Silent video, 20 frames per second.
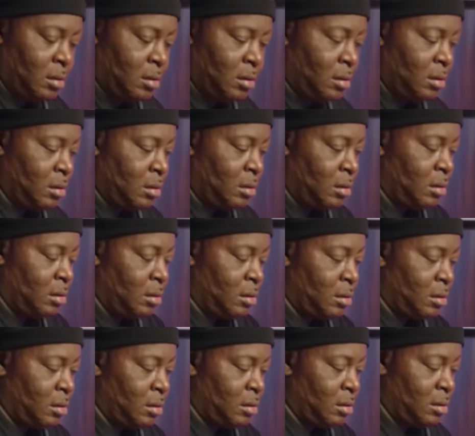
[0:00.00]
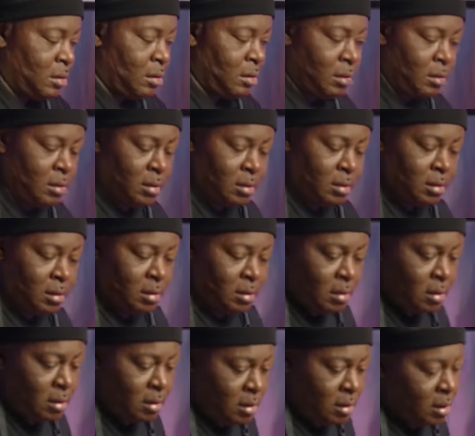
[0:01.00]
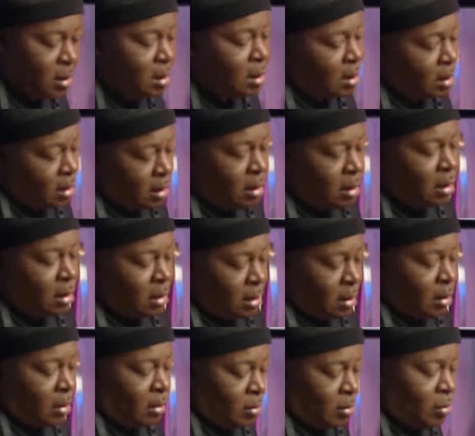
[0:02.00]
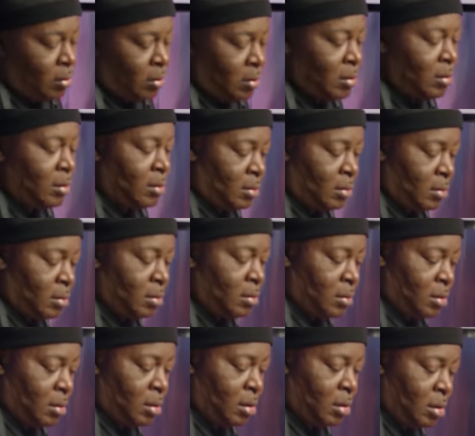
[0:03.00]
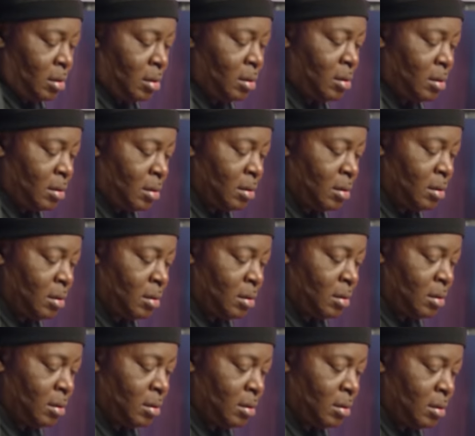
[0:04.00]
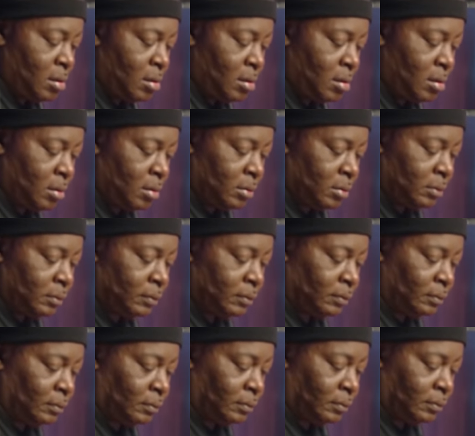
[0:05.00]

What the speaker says: The person shown says nothing.